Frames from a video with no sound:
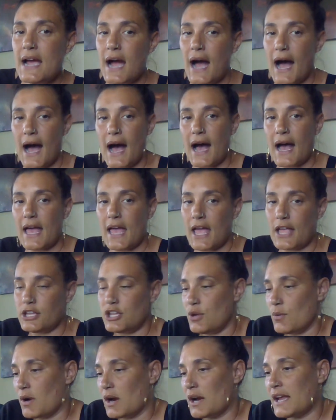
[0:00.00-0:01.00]
uh, and
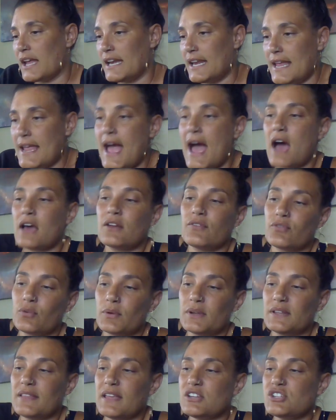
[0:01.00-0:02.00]
you are getting out of a
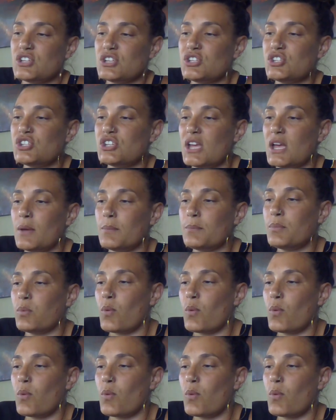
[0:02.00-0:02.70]
relationship